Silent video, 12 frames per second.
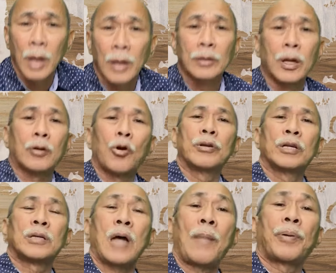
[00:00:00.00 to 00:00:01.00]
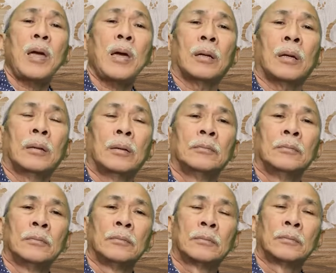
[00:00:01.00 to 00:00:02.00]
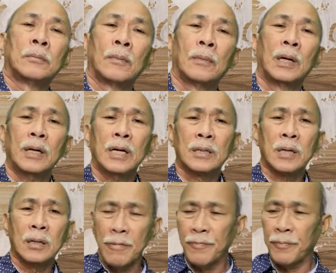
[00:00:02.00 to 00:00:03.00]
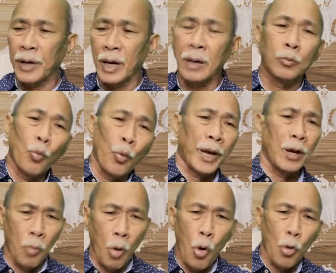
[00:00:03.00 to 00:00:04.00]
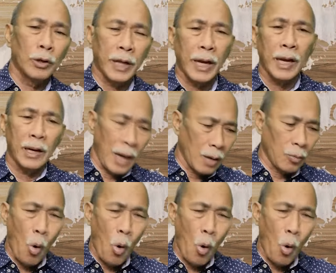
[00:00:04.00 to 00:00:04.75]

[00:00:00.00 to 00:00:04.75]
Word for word: road is uphill. There is a different way of holding and